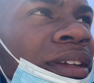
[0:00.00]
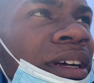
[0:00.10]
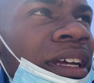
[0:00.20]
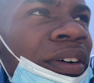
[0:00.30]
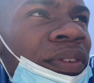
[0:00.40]

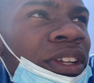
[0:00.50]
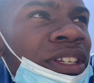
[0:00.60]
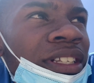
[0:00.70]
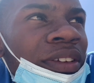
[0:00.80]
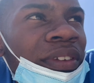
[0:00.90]
I have to
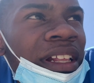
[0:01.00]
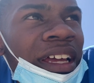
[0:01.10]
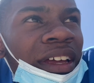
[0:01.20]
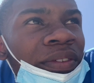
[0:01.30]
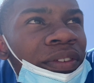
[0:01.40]
just live the
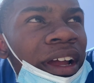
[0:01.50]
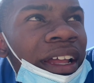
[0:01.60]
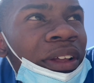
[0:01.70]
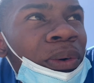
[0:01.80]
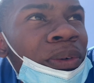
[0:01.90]
life right
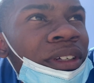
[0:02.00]
now